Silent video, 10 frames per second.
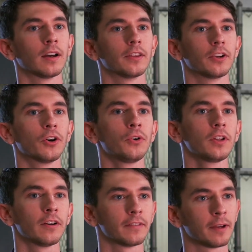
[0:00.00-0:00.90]
The
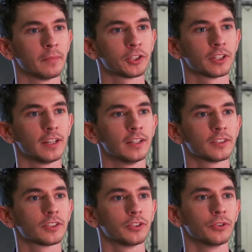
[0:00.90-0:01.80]
goal of that mission
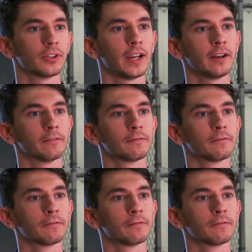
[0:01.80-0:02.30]
is to create a